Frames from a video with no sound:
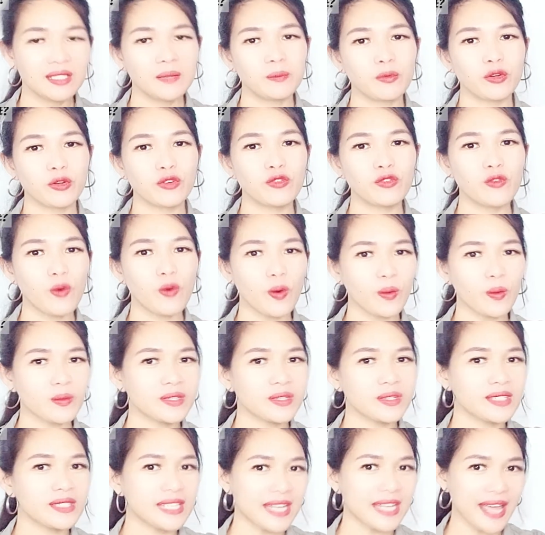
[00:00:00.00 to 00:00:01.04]

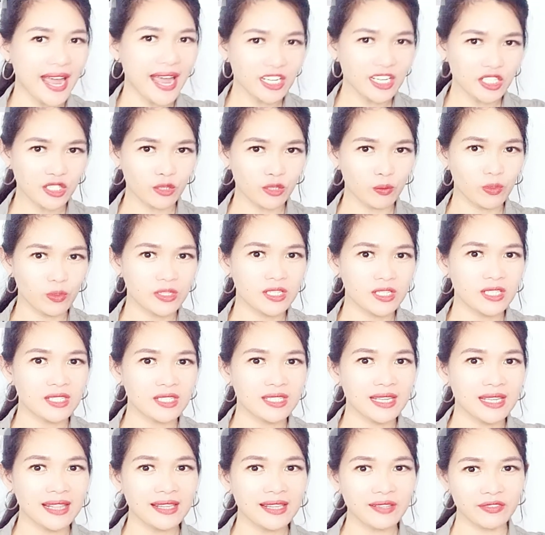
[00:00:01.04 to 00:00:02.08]
performs the action which is
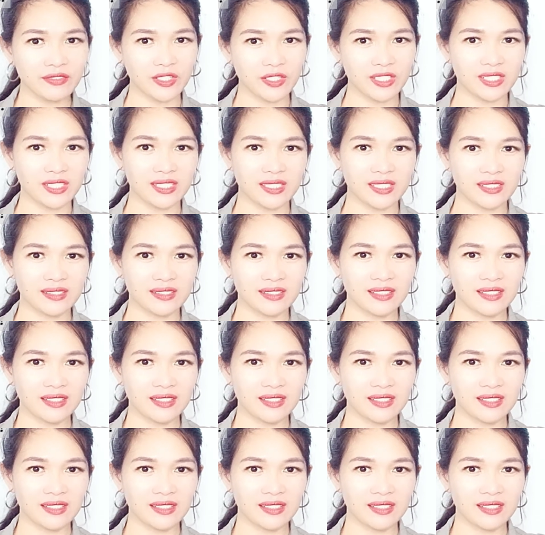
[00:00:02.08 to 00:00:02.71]
delivered.